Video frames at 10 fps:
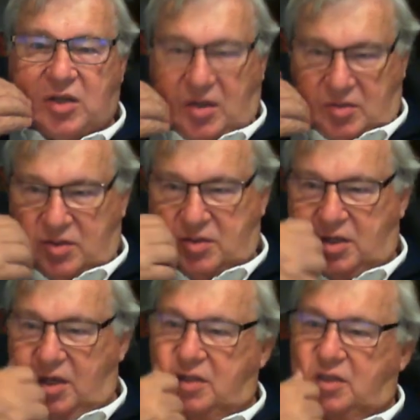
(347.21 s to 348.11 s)

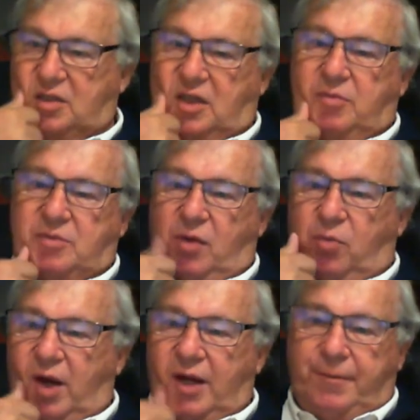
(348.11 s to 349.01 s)
uh, it seems that
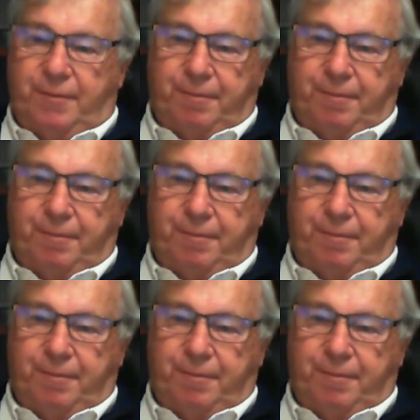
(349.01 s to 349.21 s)
way.